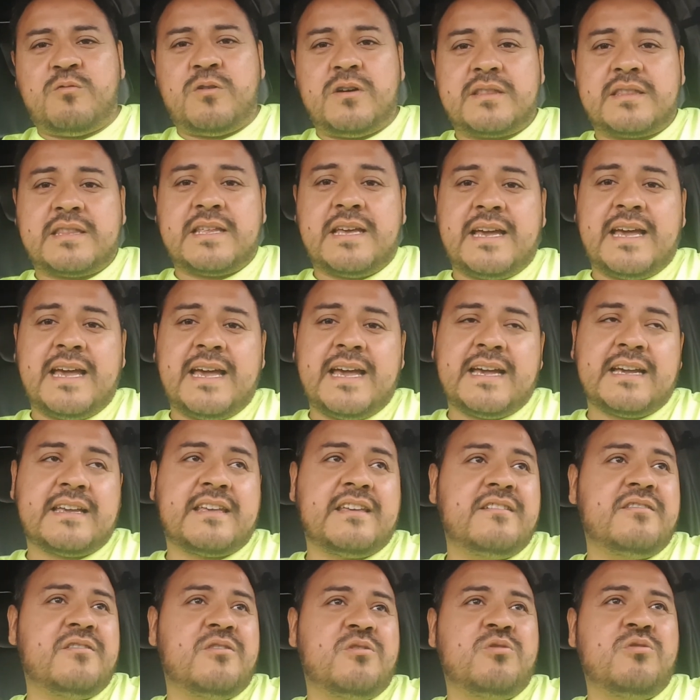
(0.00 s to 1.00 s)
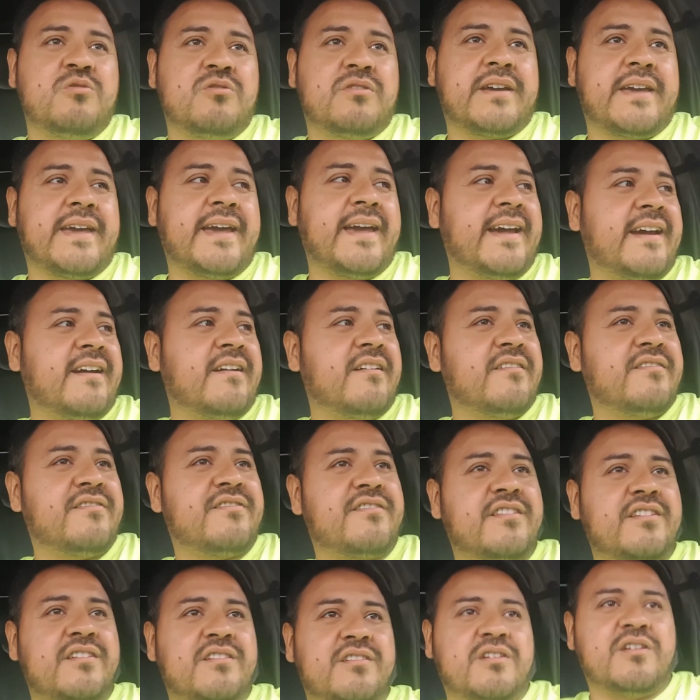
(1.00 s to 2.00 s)
What the heck, you know, who
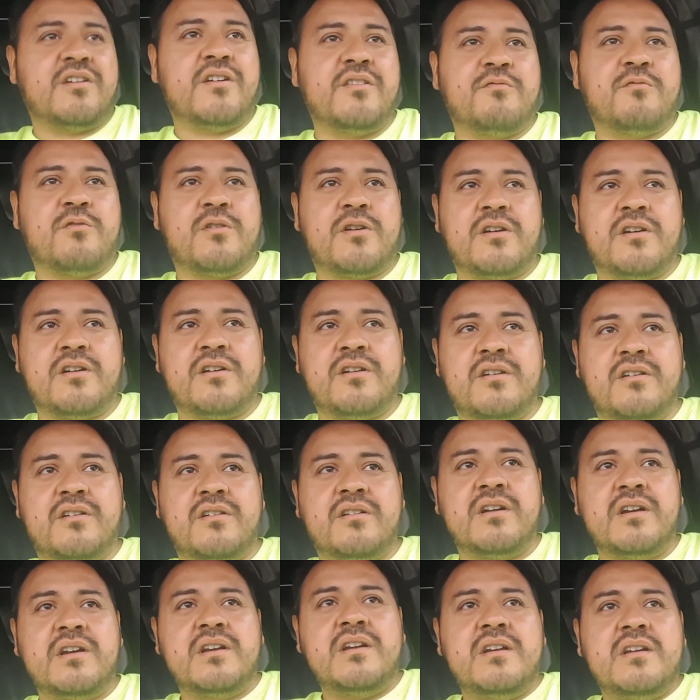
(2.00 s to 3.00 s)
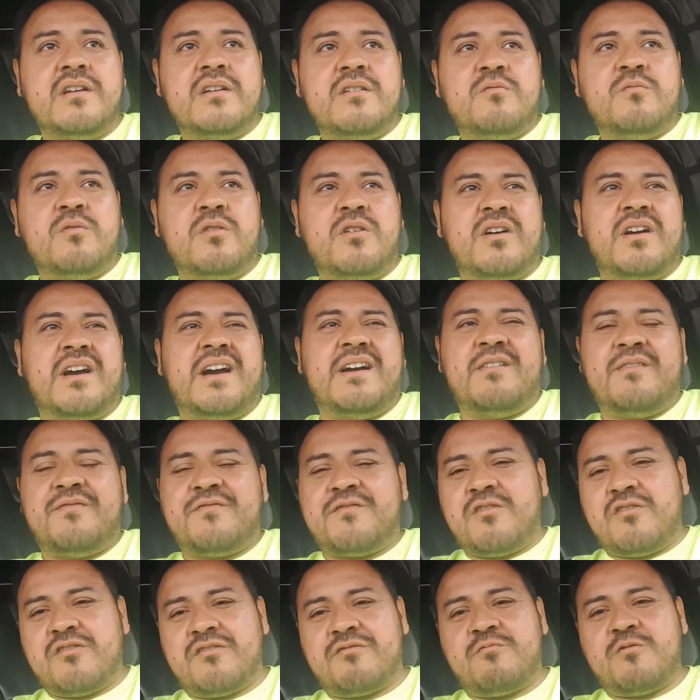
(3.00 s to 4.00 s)
cares, you know, if we're, well,
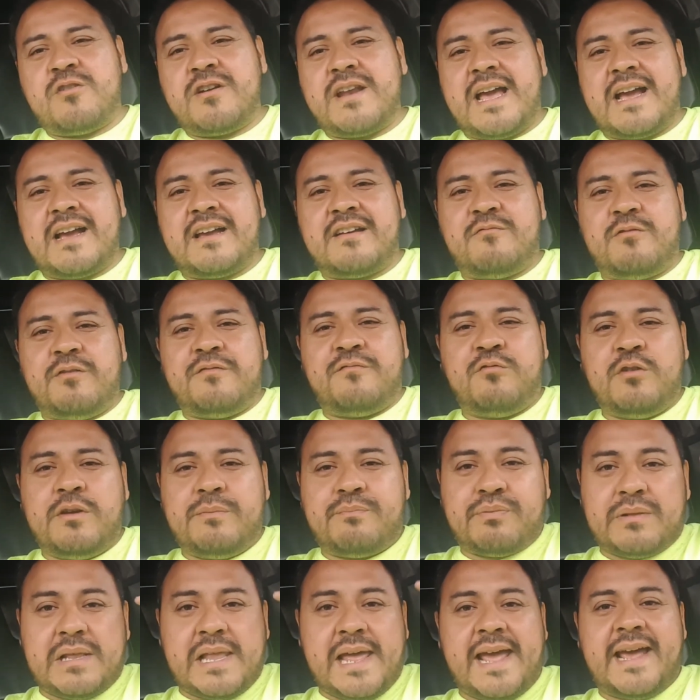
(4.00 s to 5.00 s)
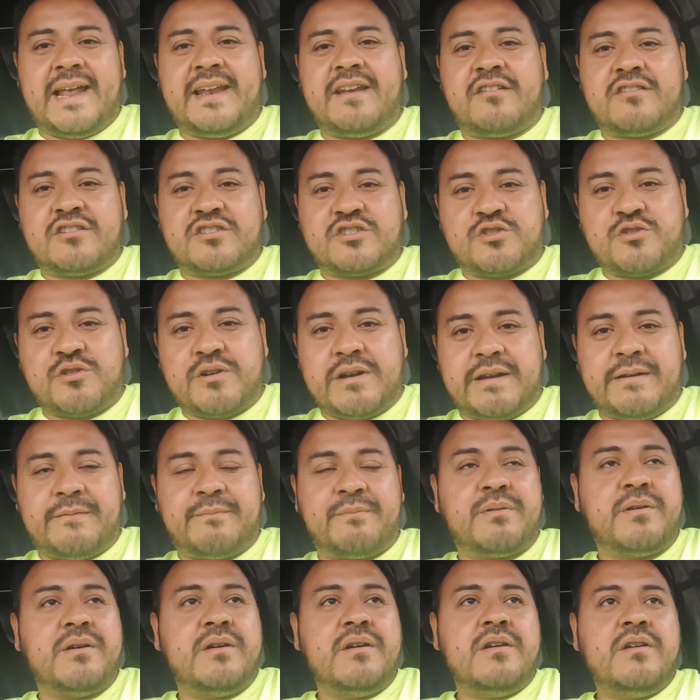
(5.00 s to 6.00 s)
of course, we're not, if we plan our trip,
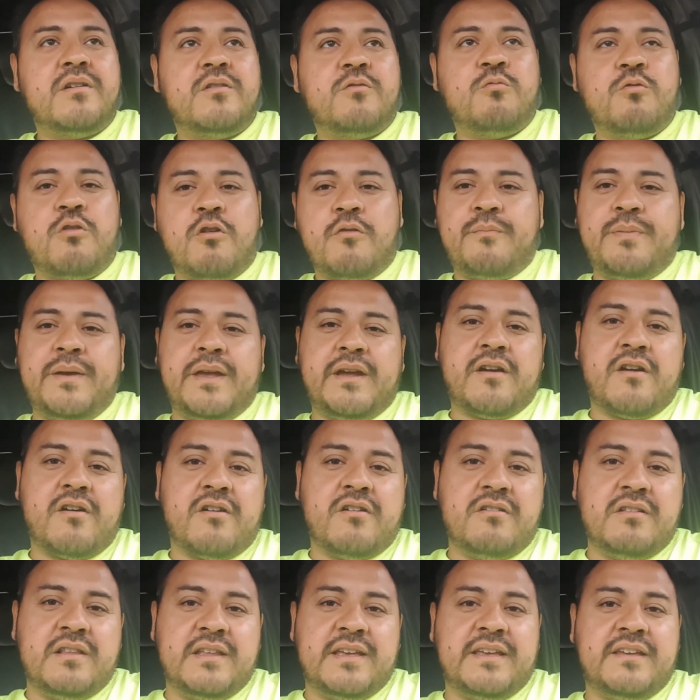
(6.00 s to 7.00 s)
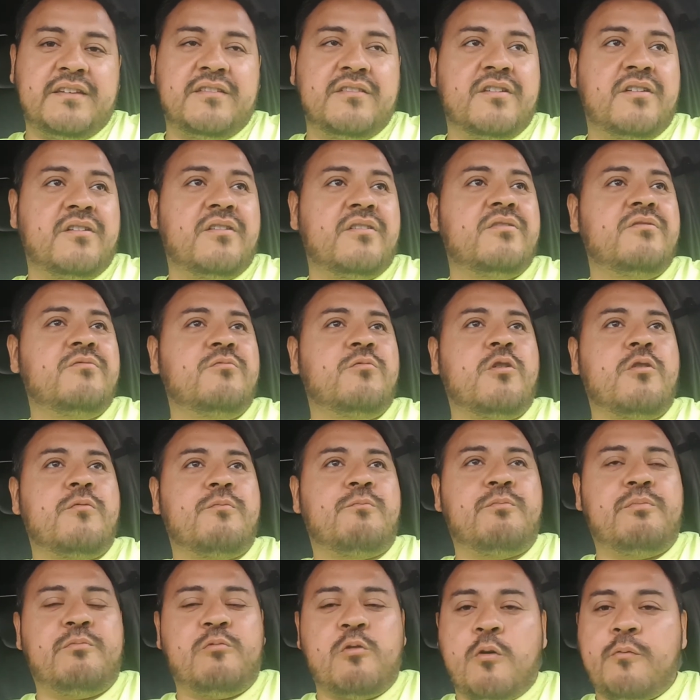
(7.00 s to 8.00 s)
we'll be early, you know,
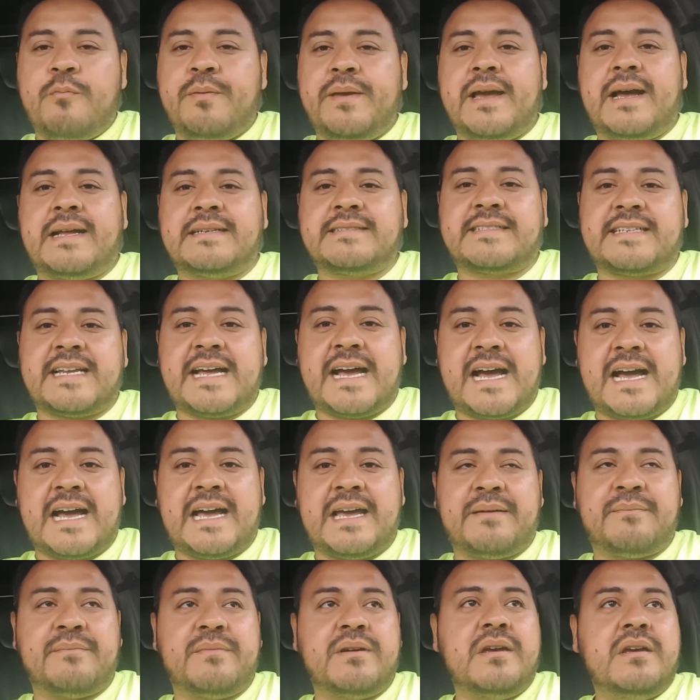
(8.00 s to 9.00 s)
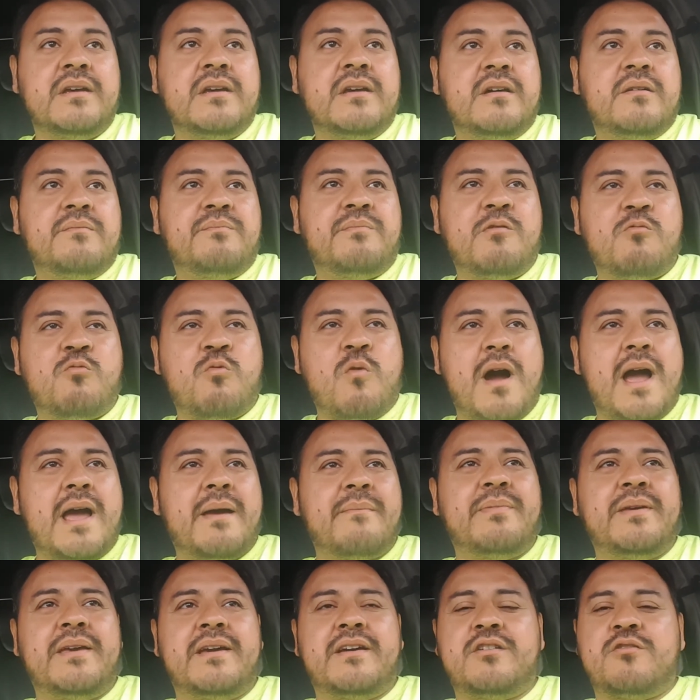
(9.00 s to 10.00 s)
we'll be on time. But why
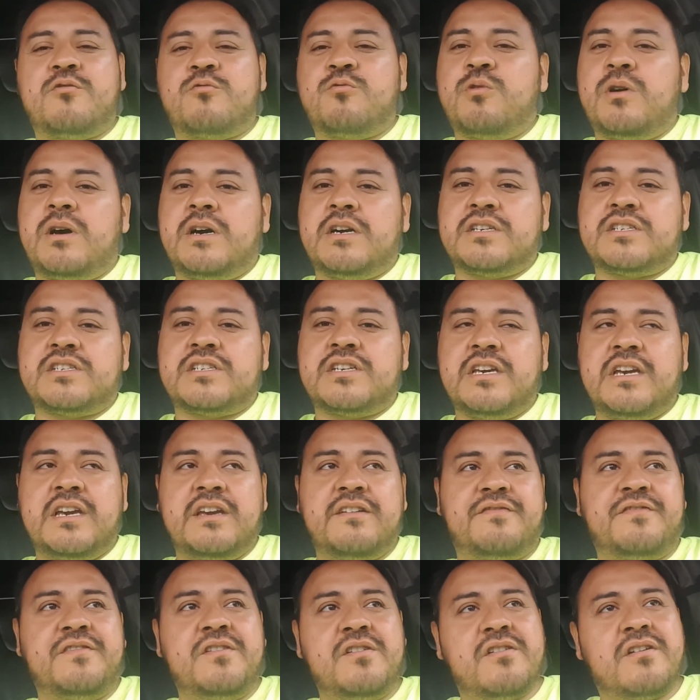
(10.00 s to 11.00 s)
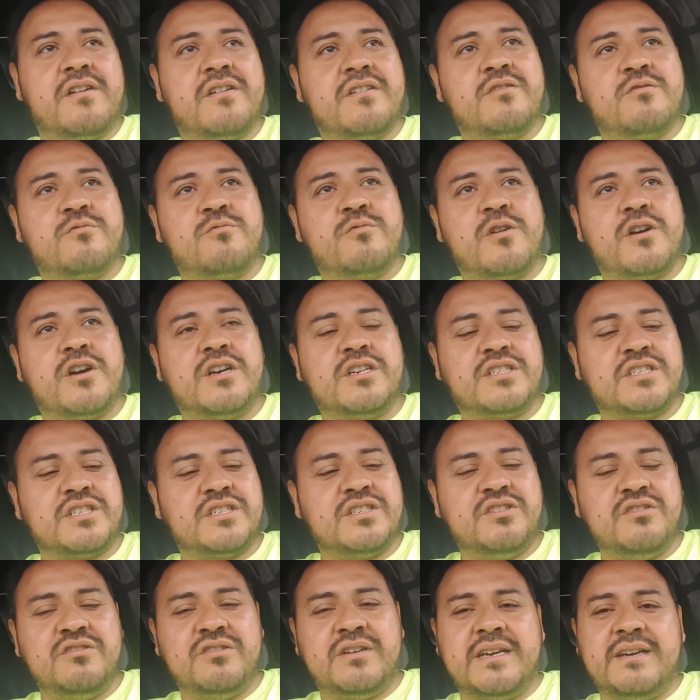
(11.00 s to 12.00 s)
be in a rush? If you're in a rush,
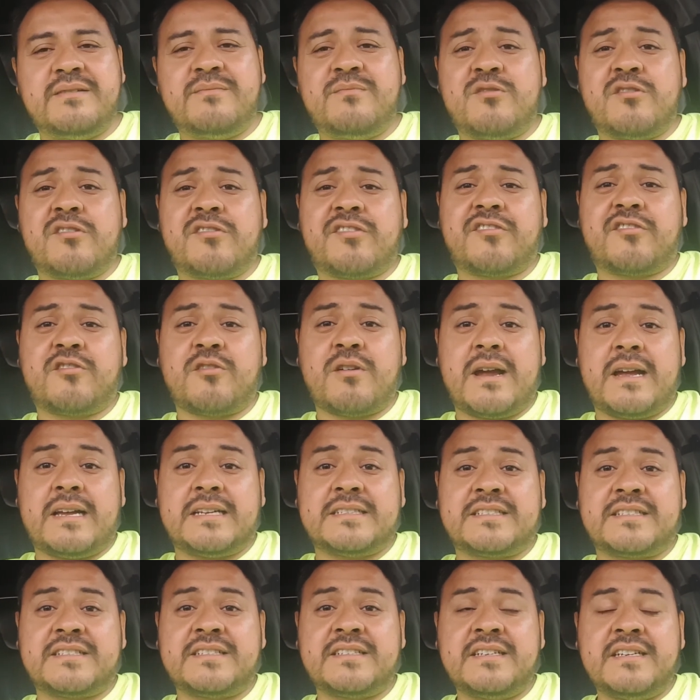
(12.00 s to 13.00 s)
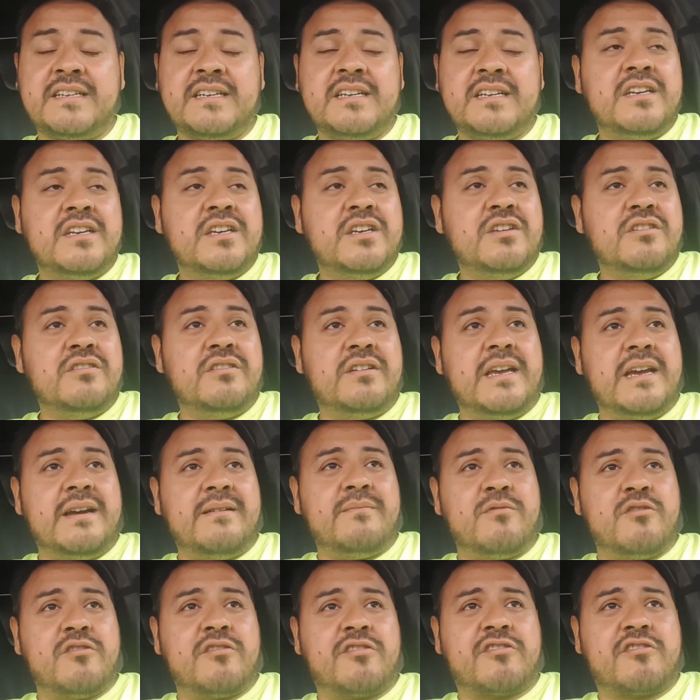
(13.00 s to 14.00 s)
you get more stress. You
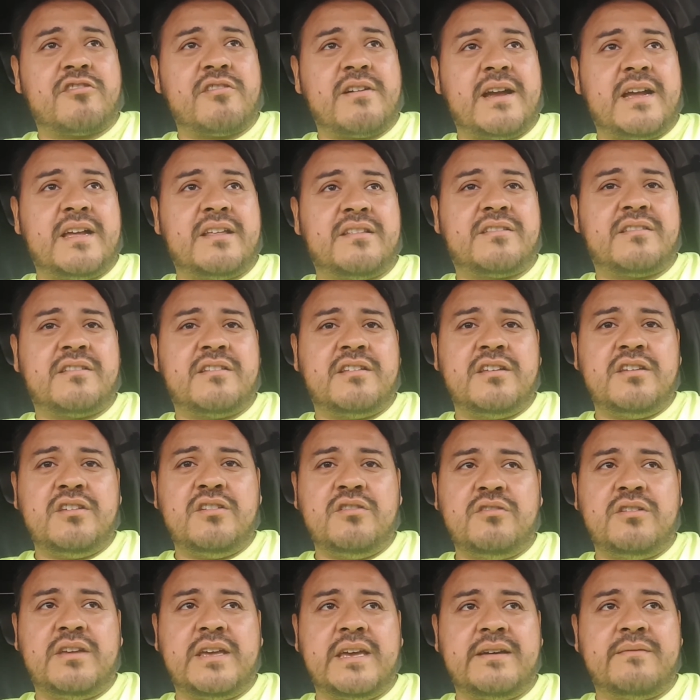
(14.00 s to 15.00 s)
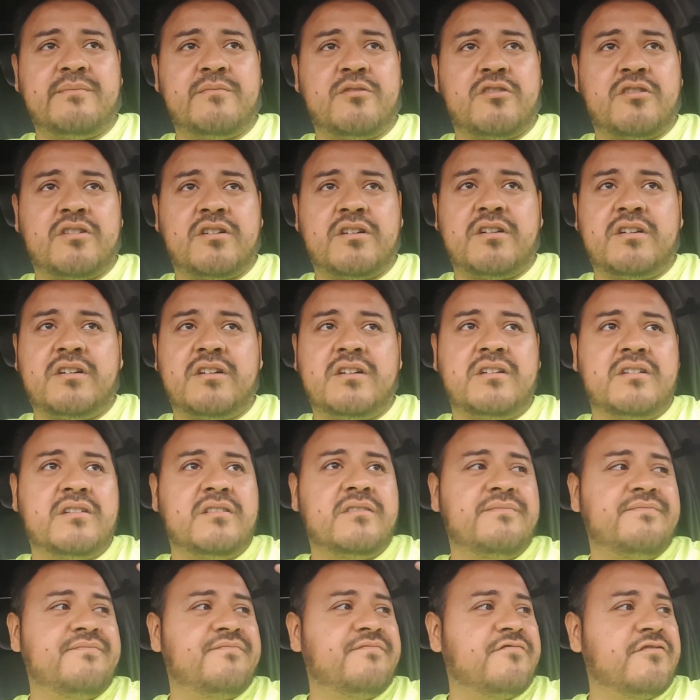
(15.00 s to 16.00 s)
get more stress, you get
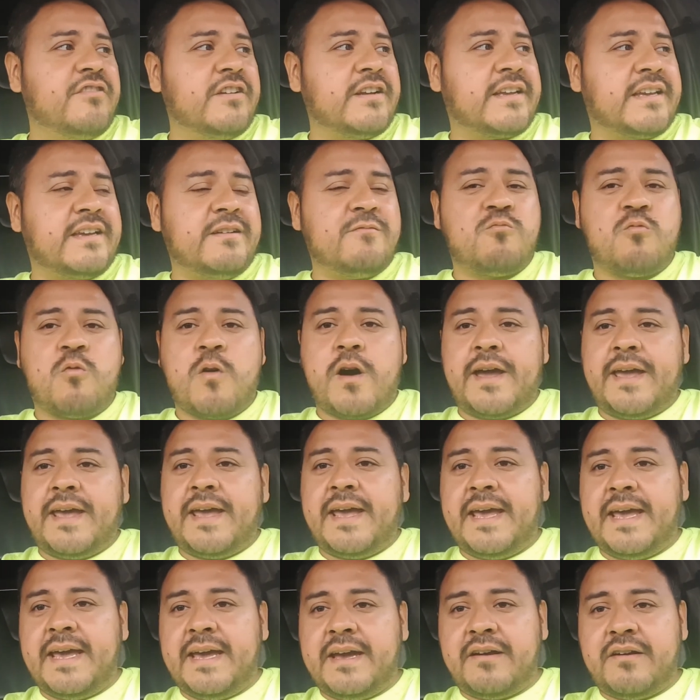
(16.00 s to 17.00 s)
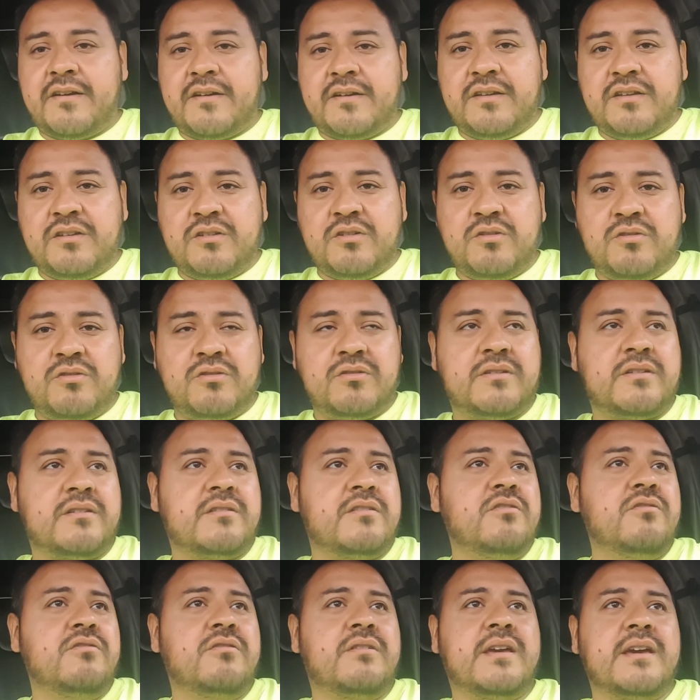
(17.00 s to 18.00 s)
more freaking white hair, you
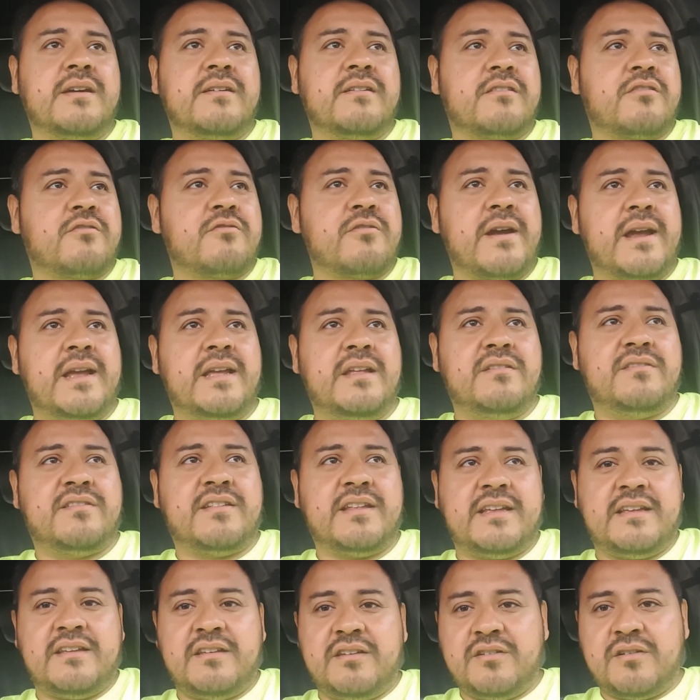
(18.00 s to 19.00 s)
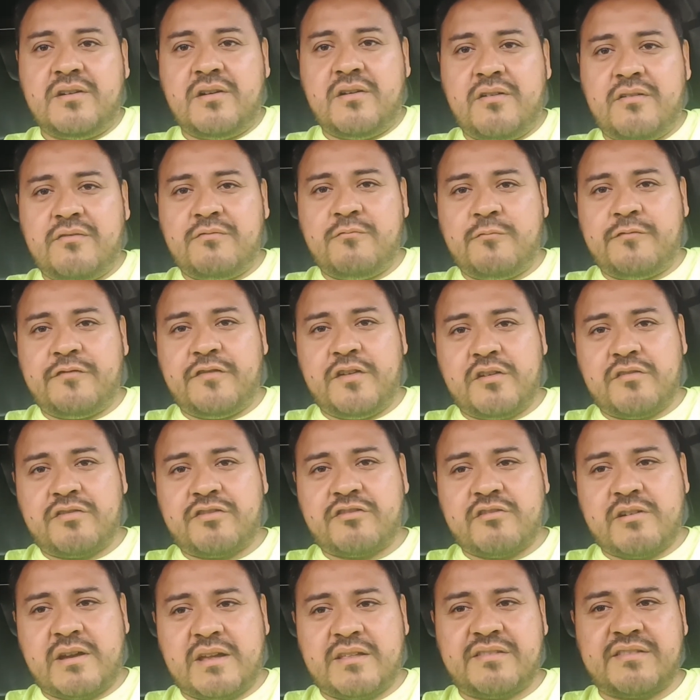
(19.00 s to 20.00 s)
get crazy, you know, if you're
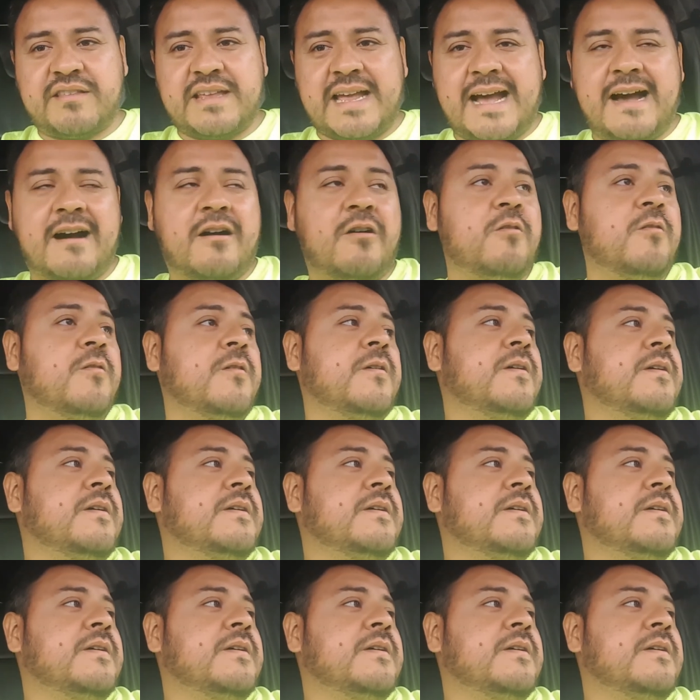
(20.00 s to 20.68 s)
stressed out.